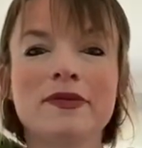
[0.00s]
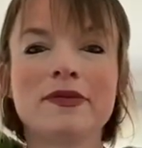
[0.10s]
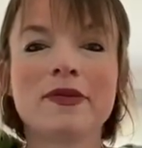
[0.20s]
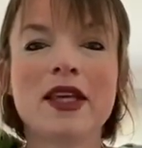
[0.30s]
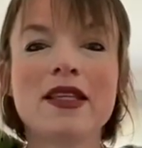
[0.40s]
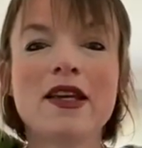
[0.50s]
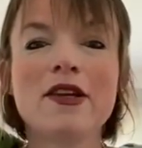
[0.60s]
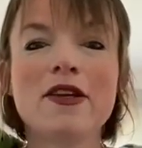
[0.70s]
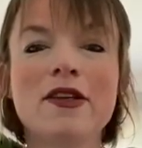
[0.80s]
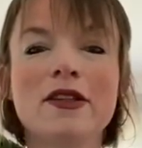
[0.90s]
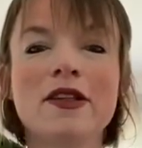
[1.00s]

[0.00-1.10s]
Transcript: Let's hear you.